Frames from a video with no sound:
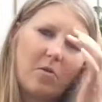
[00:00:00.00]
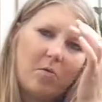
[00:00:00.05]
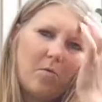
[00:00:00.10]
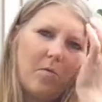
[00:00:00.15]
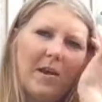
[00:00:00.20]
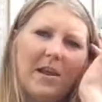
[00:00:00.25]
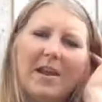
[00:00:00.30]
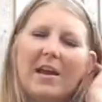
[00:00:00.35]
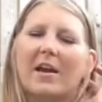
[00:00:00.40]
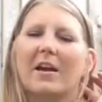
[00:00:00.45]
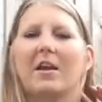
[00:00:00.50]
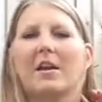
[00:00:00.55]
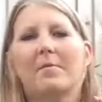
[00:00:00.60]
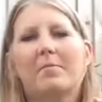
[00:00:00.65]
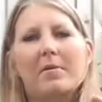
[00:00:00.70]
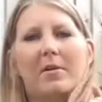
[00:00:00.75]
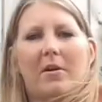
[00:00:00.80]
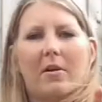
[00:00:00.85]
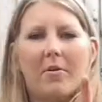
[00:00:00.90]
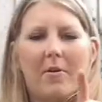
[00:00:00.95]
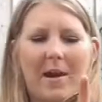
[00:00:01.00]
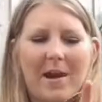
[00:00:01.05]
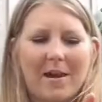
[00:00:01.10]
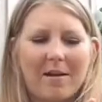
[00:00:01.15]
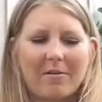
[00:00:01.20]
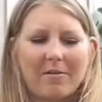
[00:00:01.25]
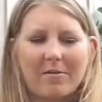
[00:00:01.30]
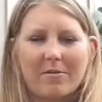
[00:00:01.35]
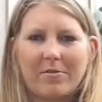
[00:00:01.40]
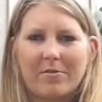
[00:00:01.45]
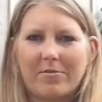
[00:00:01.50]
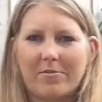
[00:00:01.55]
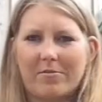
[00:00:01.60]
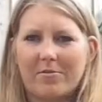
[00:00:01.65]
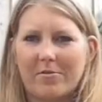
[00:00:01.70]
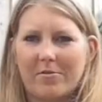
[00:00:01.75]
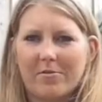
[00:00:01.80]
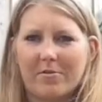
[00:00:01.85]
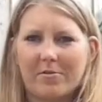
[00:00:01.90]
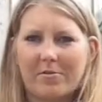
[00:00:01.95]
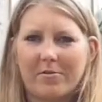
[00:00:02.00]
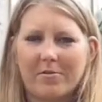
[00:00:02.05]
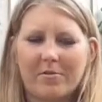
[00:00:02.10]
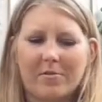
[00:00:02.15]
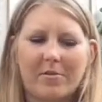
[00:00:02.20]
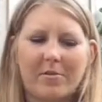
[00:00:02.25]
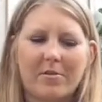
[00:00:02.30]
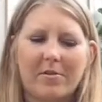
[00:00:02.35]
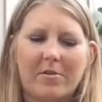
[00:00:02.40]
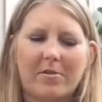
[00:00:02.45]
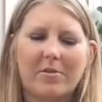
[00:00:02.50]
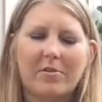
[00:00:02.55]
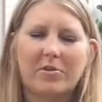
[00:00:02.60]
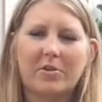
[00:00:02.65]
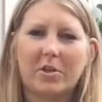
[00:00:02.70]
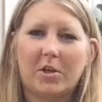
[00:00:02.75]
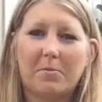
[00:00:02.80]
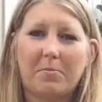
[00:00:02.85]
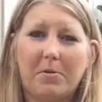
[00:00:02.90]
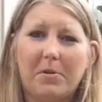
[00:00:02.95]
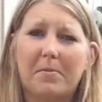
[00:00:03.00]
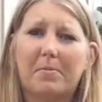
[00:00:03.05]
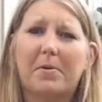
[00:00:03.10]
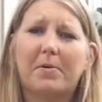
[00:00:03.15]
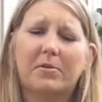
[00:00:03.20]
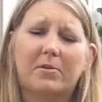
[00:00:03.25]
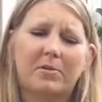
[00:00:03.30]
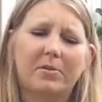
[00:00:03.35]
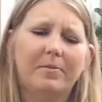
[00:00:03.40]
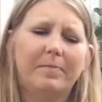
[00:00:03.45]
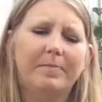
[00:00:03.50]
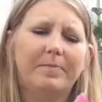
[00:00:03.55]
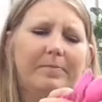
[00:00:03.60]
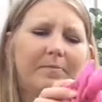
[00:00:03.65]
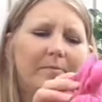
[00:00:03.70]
We are going to blow out through the top of the bottle.